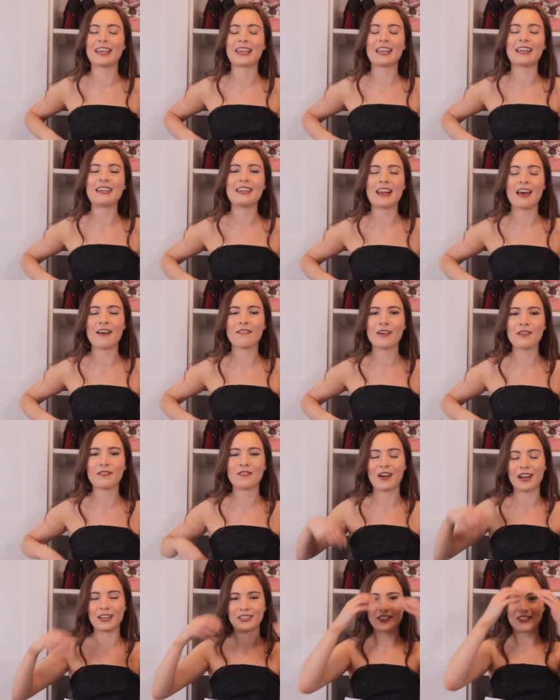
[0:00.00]
You can never
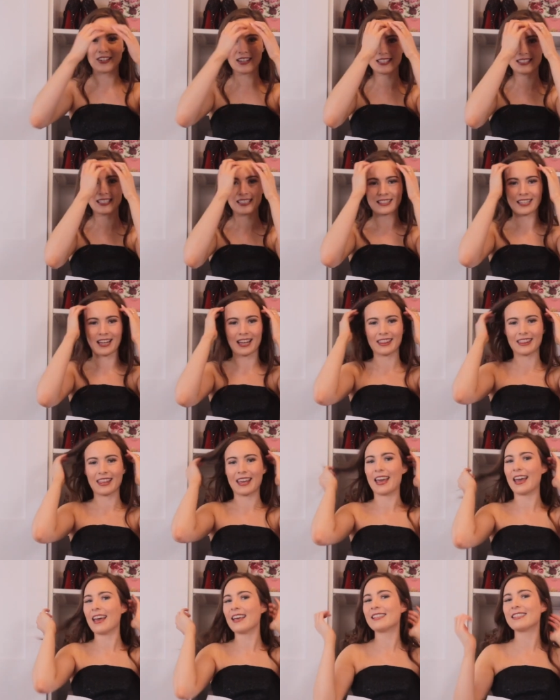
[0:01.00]
find dresses like
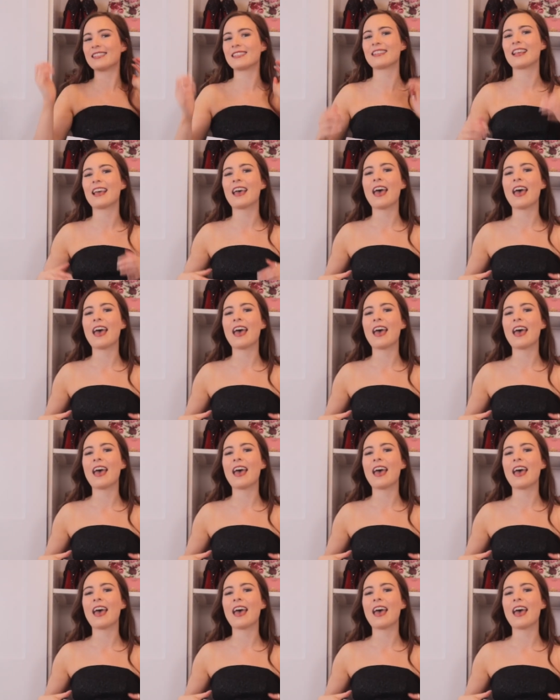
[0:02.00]
this.